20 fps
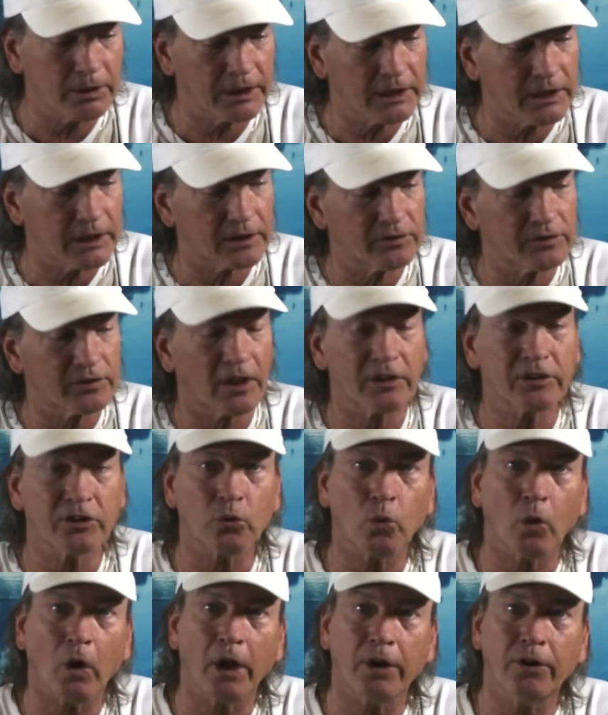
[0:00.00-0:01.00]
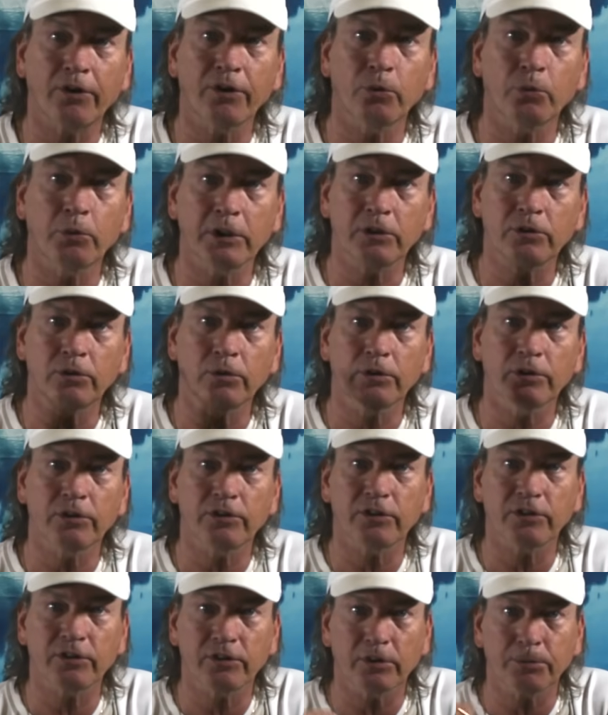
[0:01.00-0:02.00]
kicks out the water that went through the
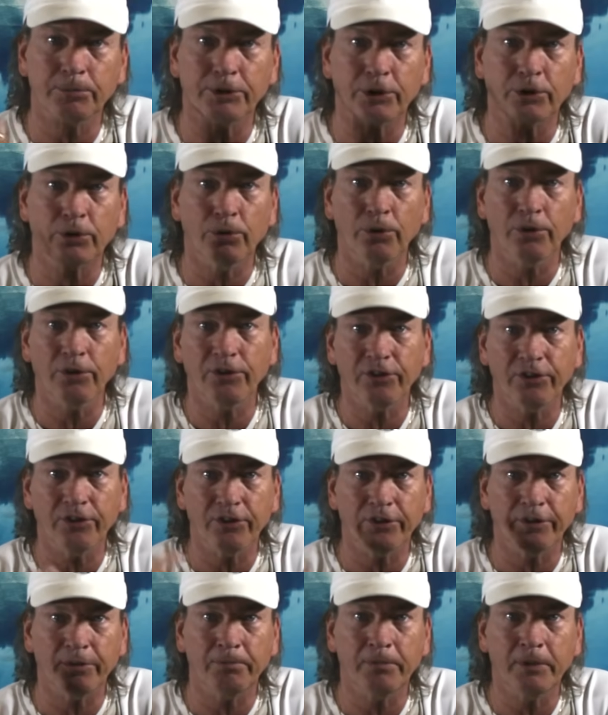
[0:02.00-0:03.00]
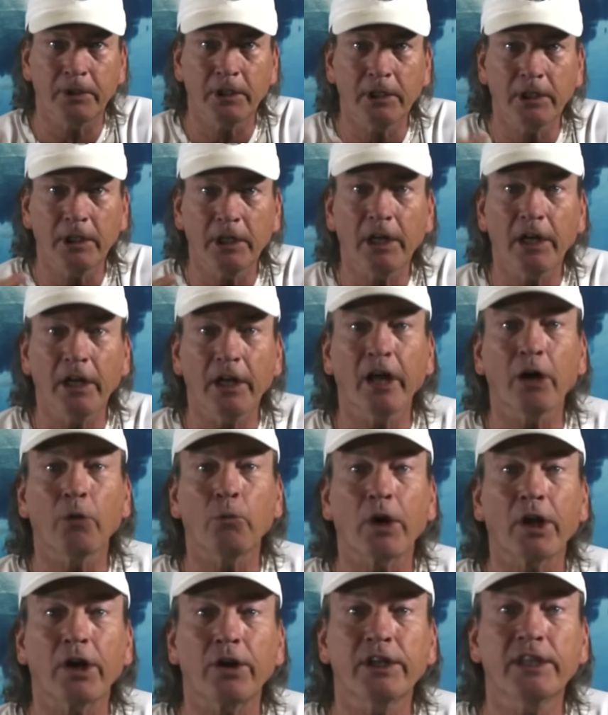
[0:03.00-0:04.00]
system to cool the system, and that
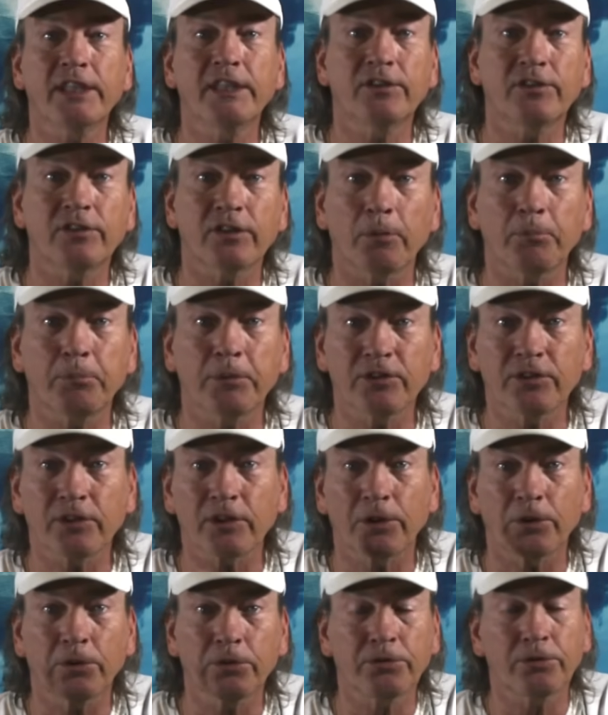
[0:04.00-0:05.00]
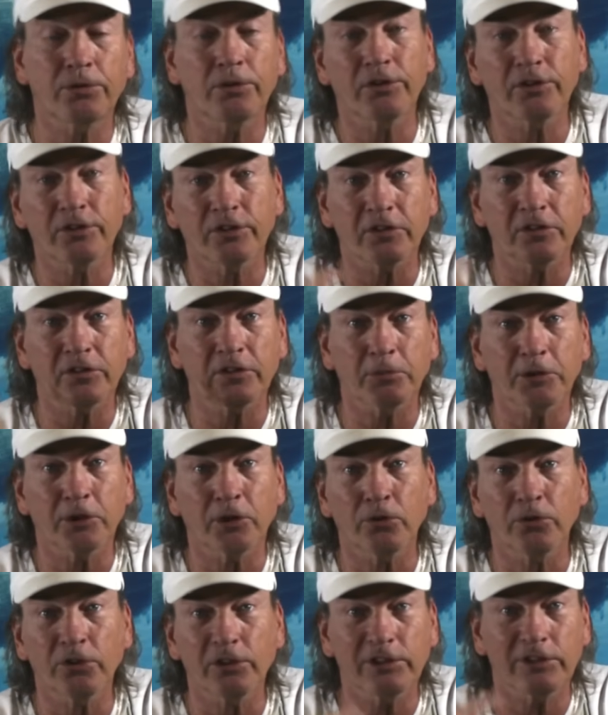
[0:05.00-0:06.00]
water heats up as it goes through the system,
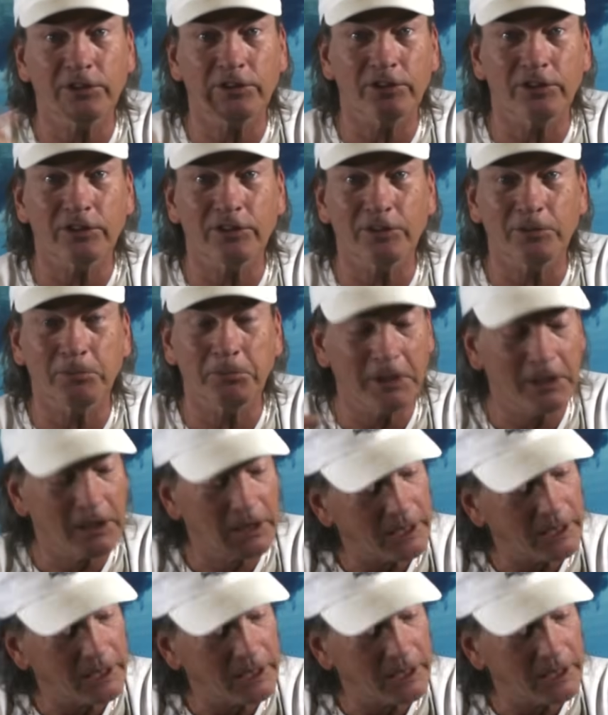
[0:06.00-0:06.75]
cooling the system,